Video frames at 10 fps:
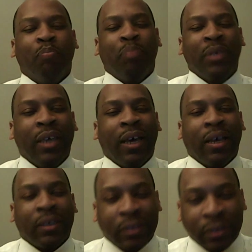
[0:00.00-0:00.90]

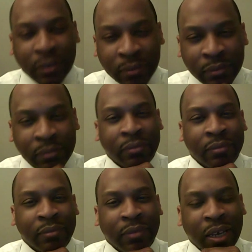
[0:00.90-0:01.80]
BS
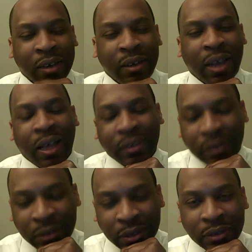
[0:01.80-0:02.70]
and
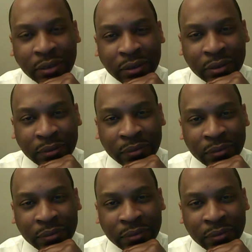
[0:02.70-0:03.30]
nonsense